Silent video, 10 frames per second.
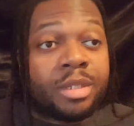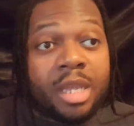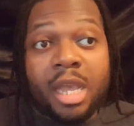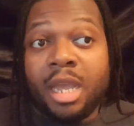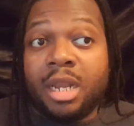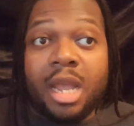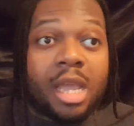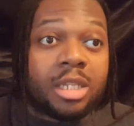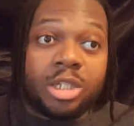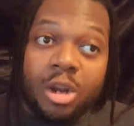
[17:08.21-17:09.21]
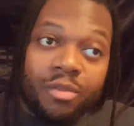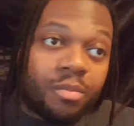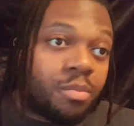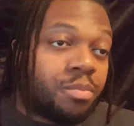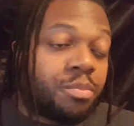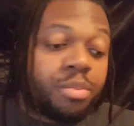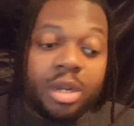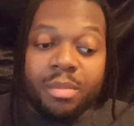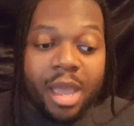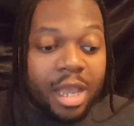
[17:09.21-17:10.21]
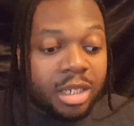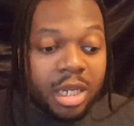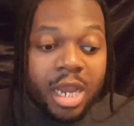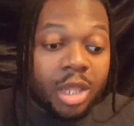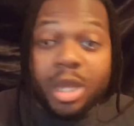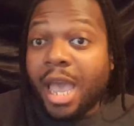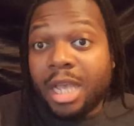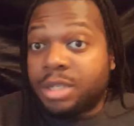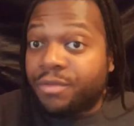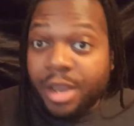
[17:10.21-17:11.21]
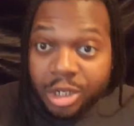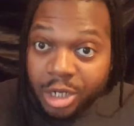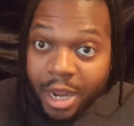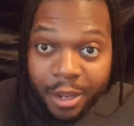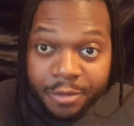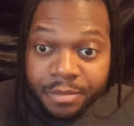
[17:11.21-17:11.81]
And I started putting my answer together as of yesterday.